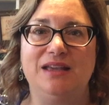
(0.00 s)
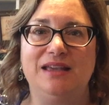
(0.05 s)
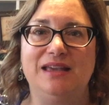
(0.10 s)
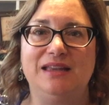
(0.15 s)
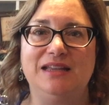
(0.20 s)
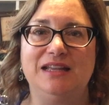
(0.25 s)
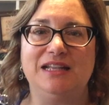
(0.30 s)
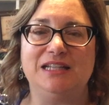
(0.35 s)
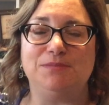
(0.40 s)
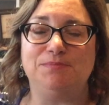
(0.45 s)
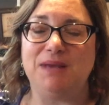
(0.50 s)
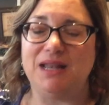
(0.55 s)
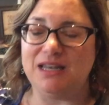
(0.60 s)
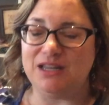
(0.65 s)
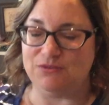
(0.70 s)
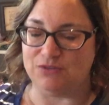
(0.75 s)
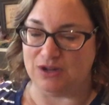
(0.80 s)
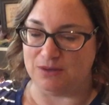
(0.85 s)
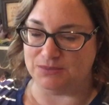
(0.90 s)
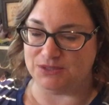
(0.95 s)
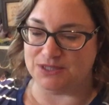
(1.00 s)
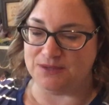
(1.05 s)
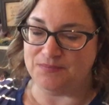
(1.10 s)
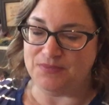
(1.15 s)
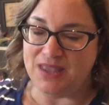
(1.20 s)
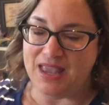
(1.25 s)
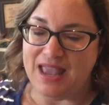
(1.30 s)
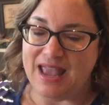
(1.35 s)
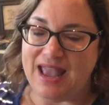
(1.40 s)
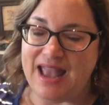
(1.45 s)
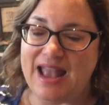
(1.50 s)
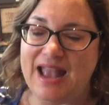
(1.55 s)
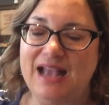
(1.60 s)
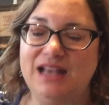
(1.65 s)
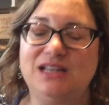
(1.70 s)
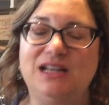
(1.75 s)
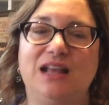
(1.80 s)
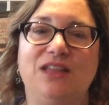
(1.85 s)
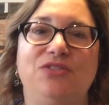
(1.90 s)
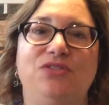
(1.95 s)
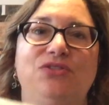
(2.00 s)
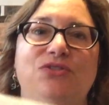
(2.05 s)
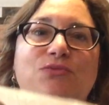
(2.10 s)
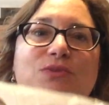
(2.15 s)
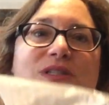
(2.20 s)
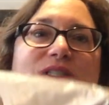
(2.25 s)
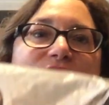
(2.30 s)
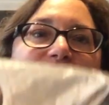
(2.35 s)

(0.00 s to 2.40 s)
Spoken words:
getting his belly rubbed. And I was